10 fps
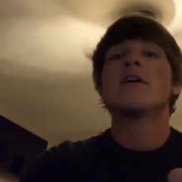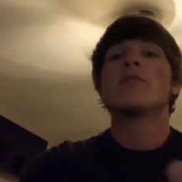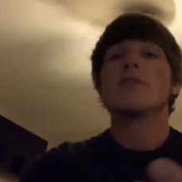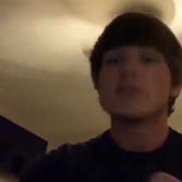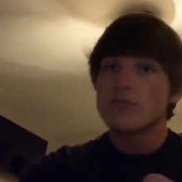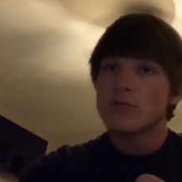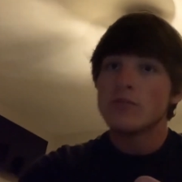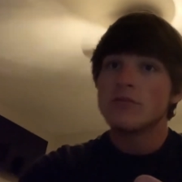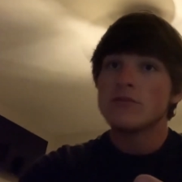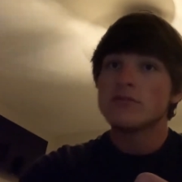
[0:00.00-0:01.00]

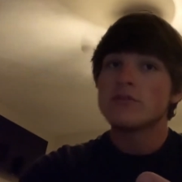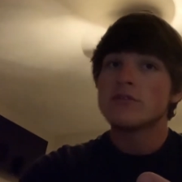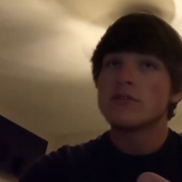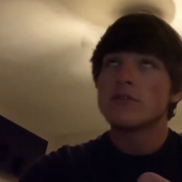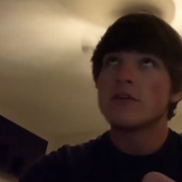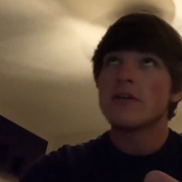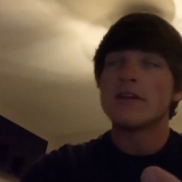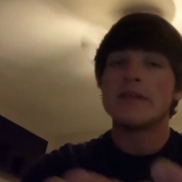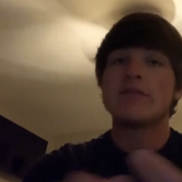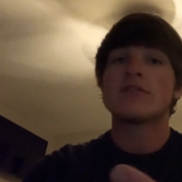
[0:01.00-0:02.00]
rituals, and
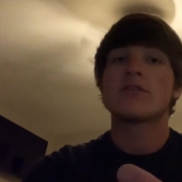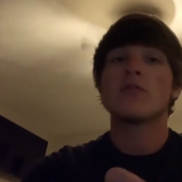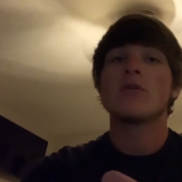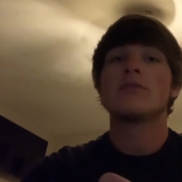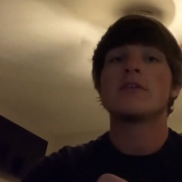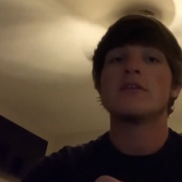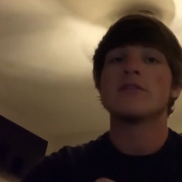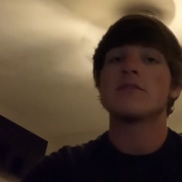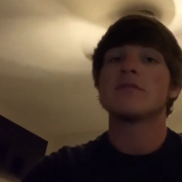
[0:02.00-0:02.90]
even solo theater.